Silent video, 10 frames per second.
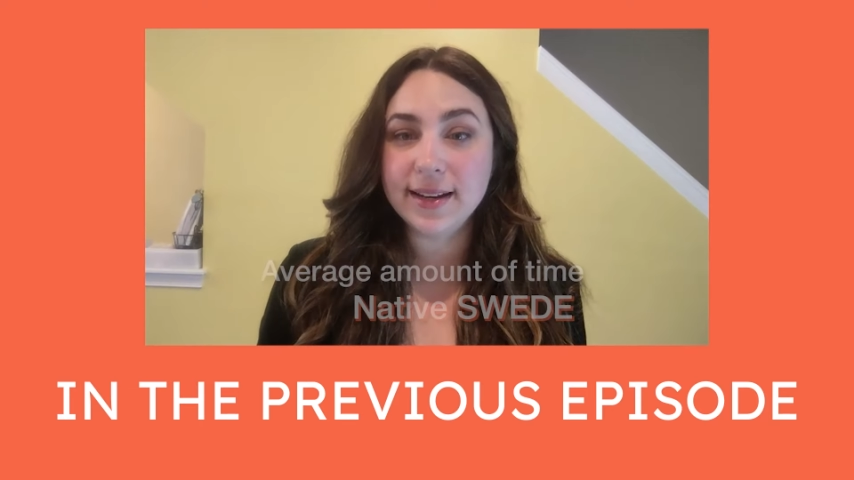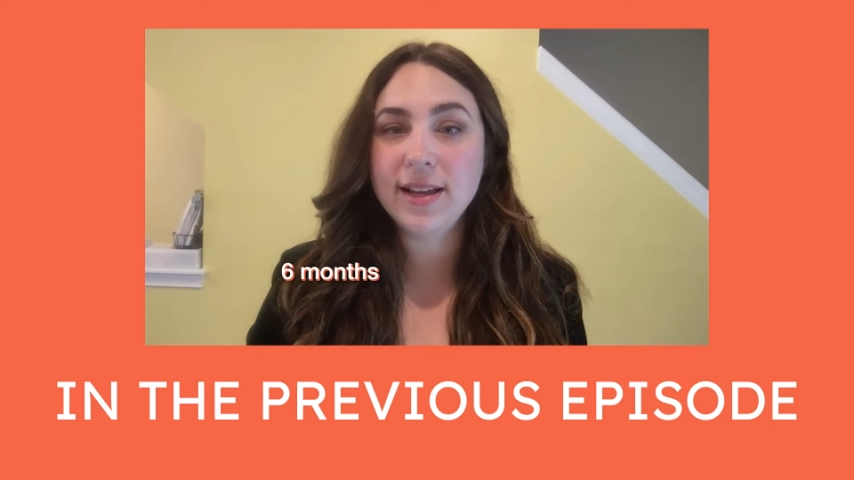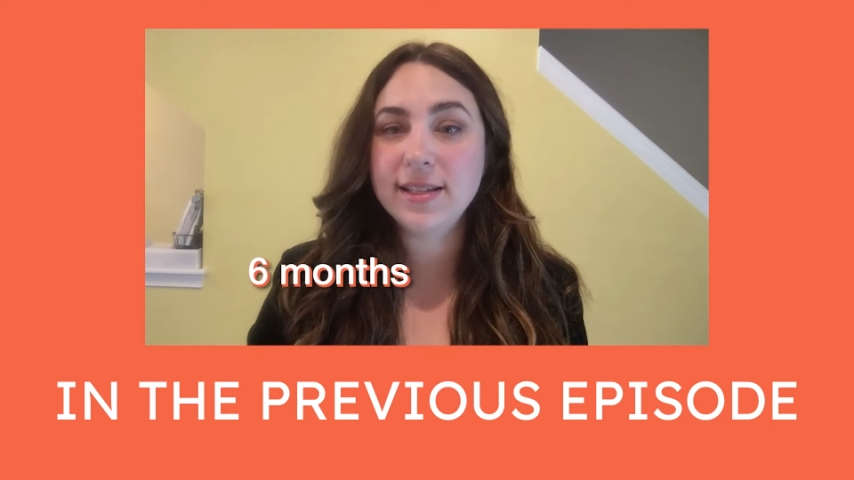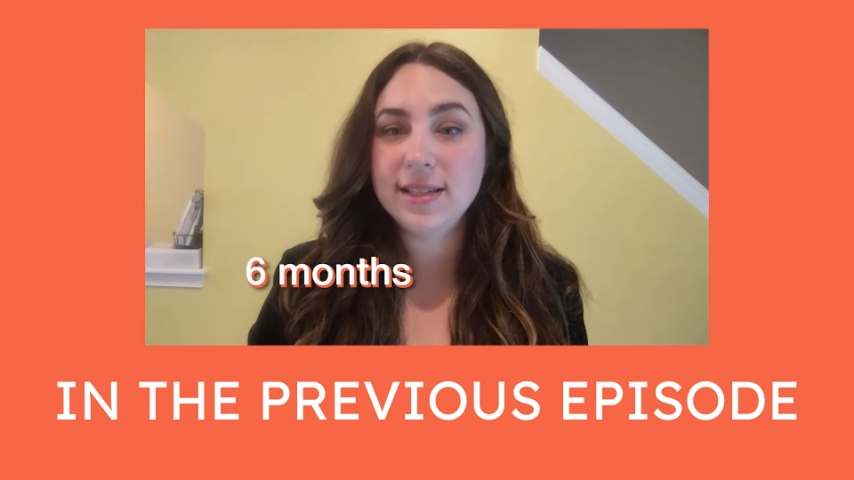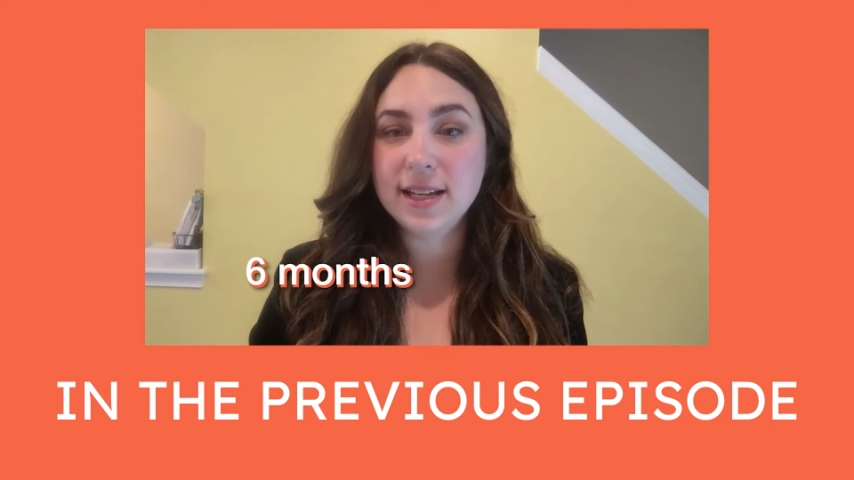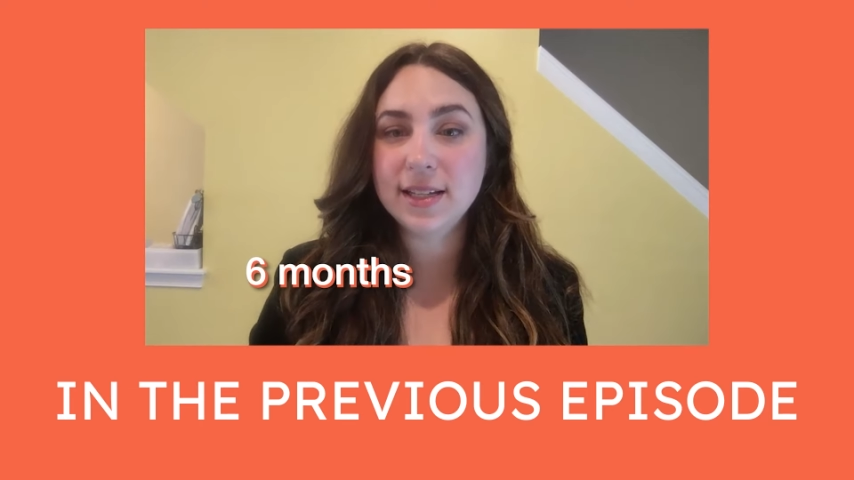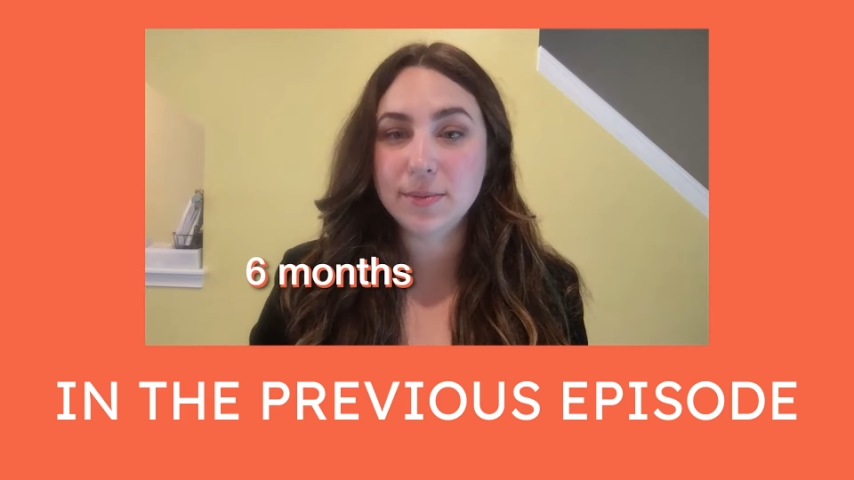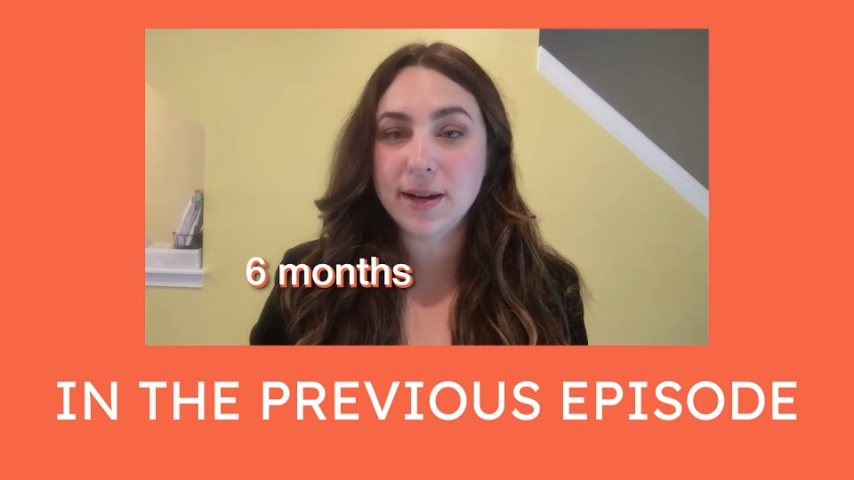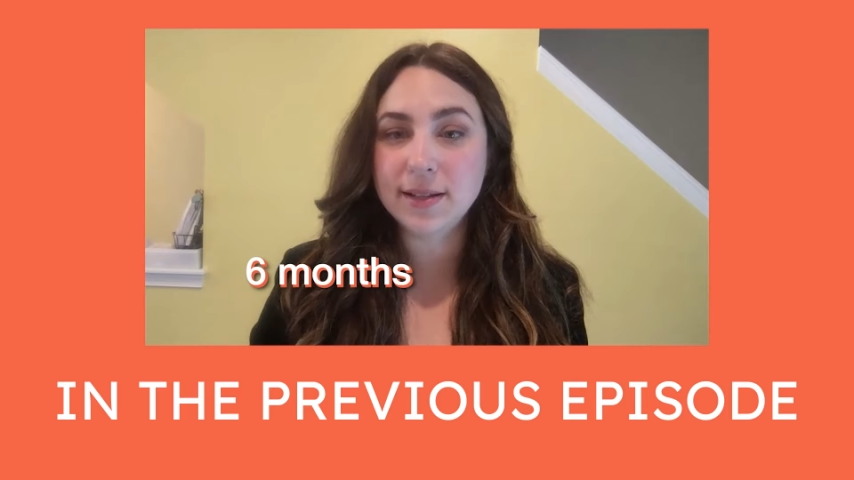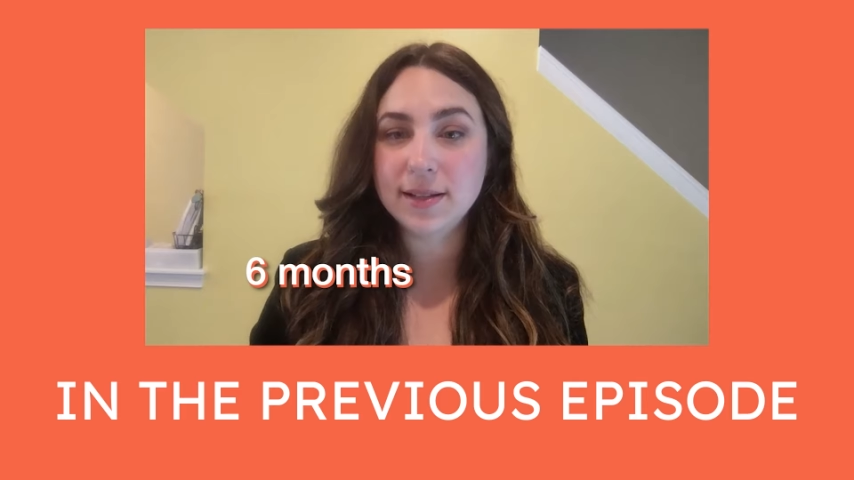is six
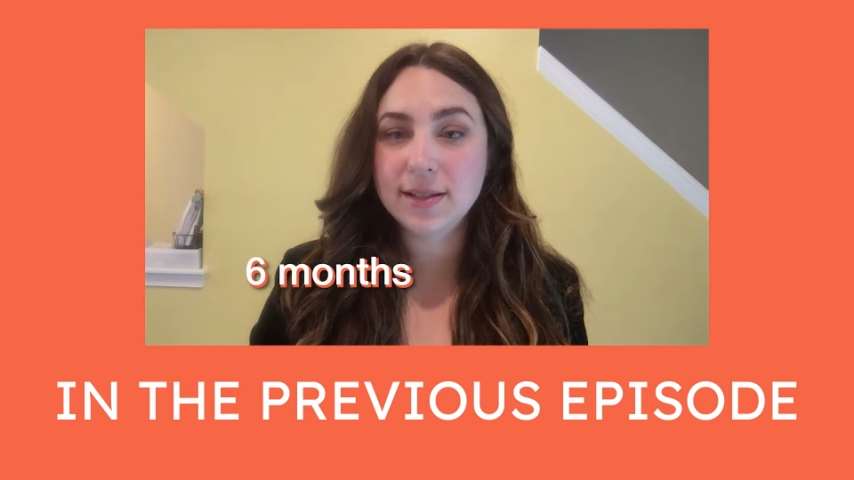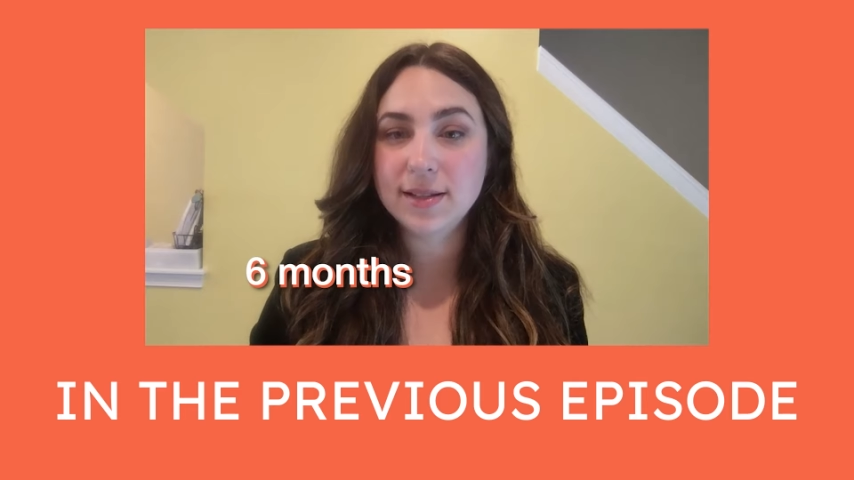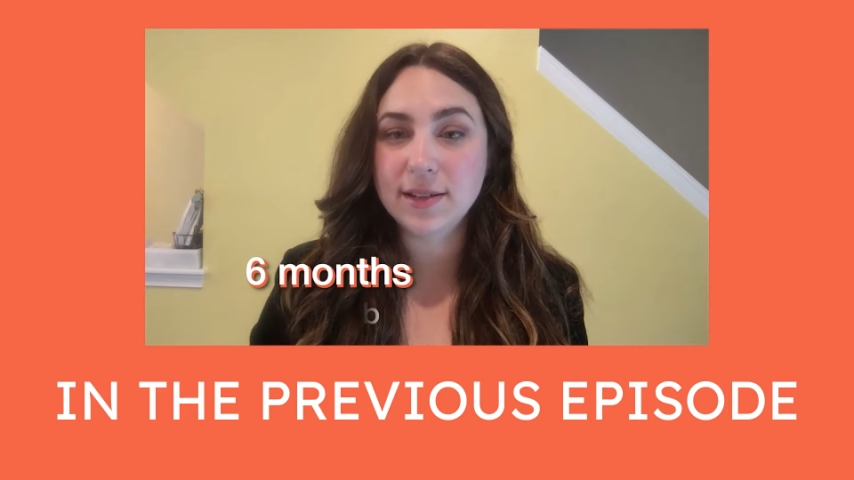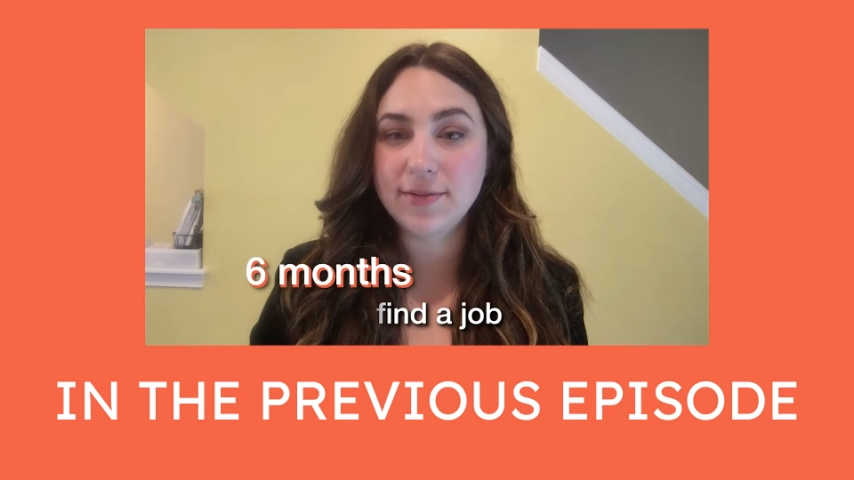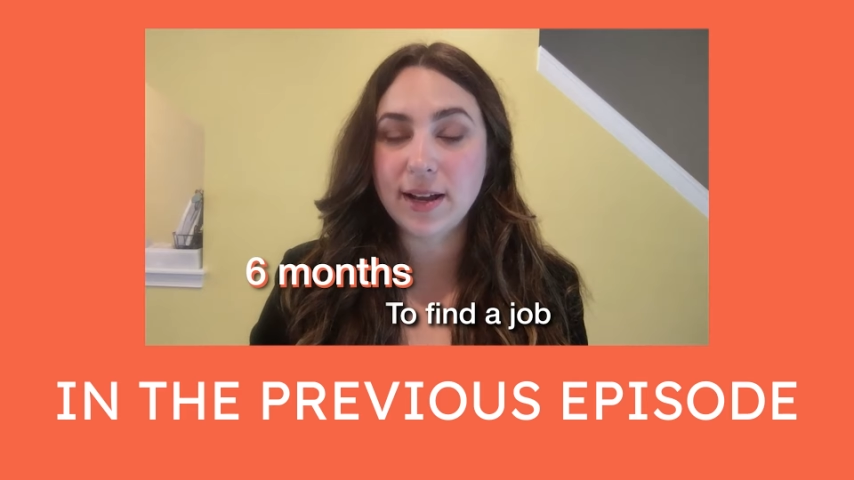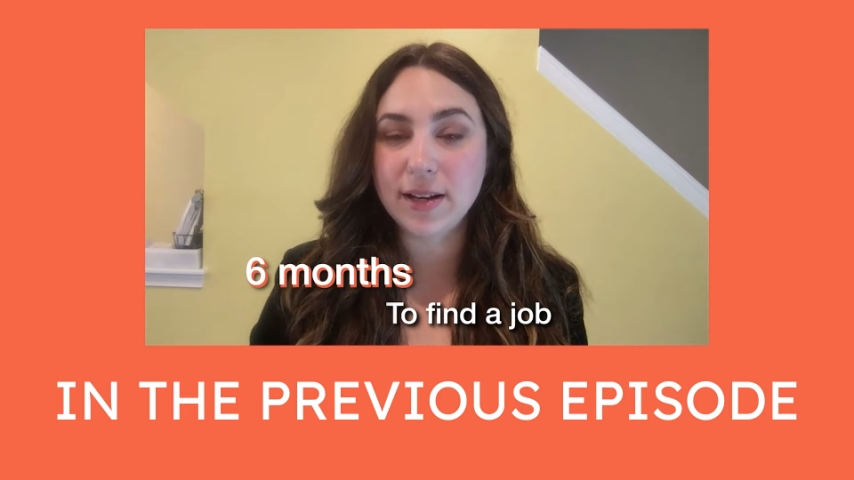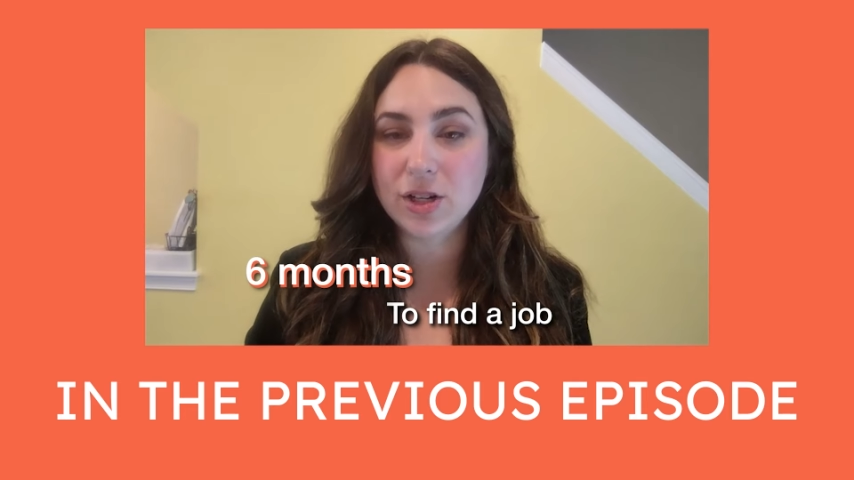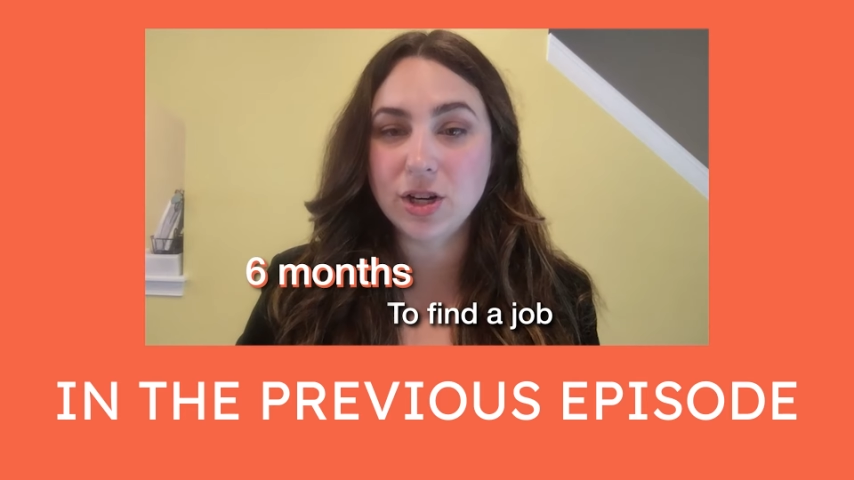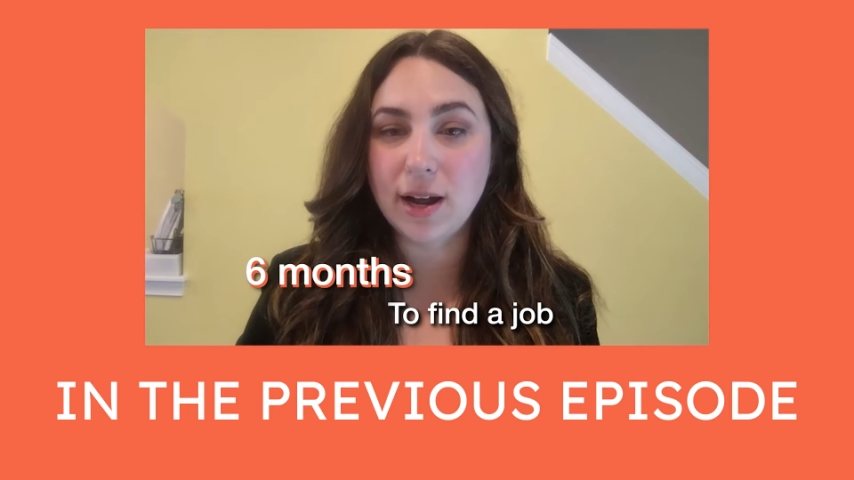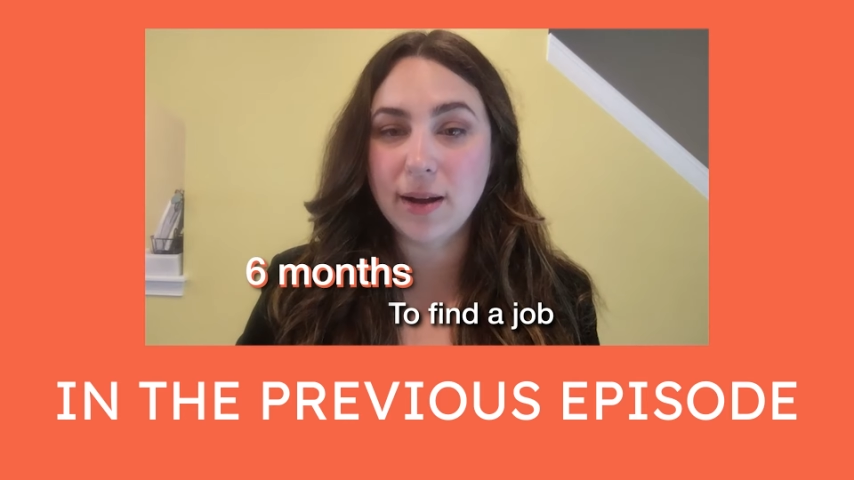months to find a
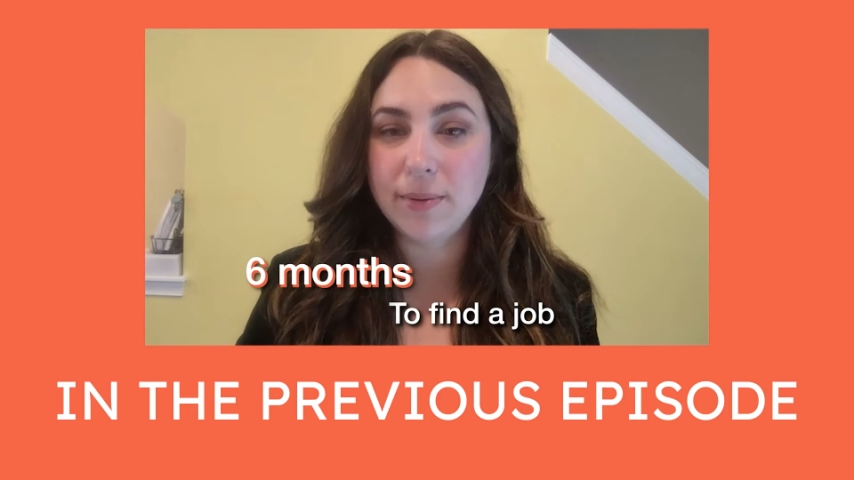job.